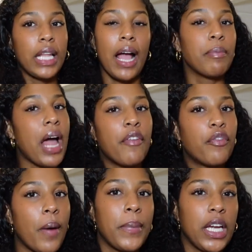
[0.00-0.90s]
Like I'm not
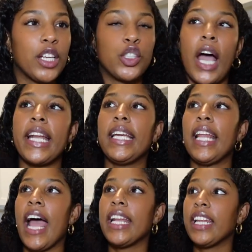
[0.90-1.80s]
from here, so I need I